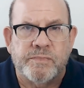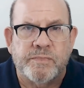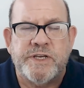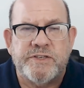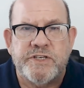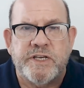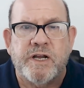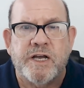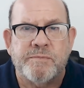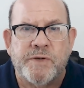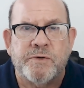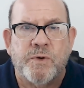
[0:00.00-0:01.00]
Tracy and
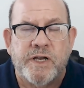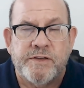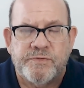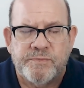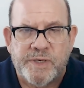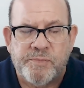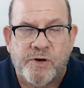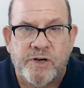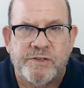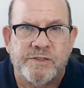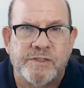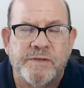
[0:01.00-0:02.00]
I, my wife, my
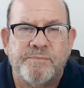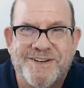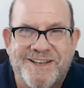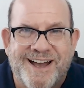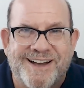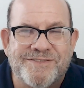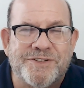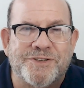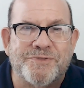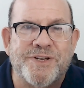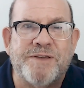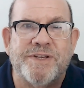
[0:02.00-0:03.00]
partner, we have an
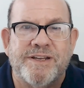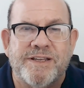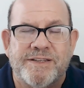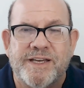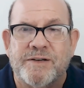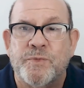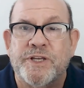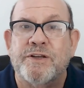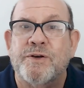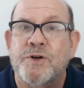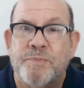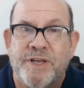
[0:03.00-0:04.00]
agreement that we
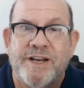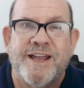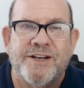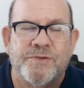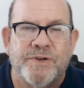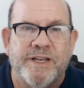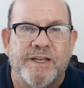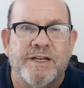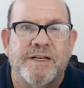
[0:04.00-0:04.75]
can go to bed angry,